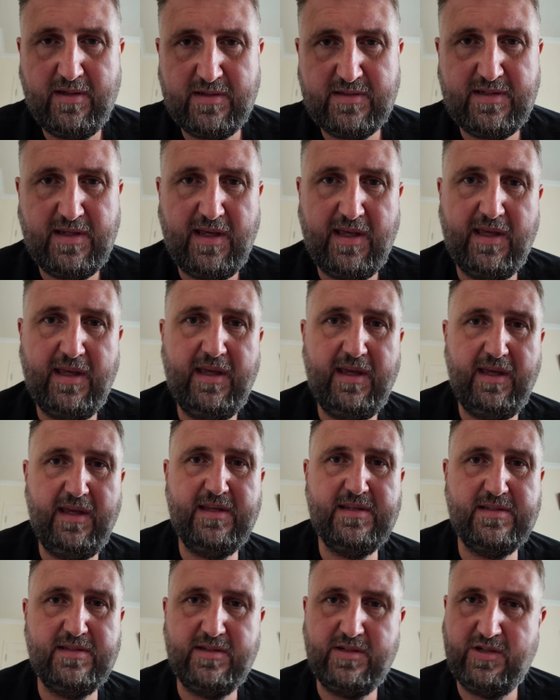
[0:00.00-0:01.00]
say it
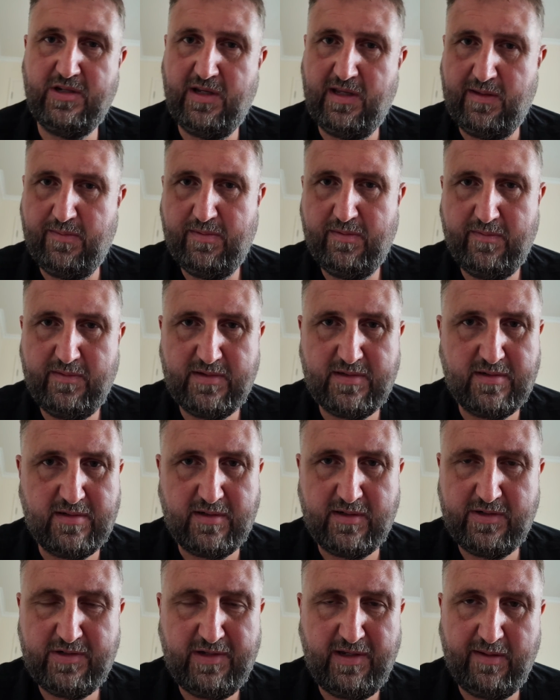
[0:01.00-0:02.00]
isn't cheap. It's
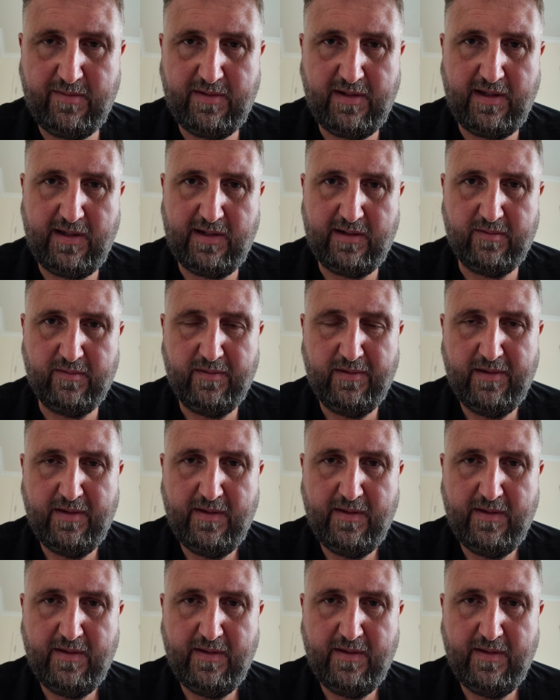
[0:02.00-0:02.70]
not a cheap day out,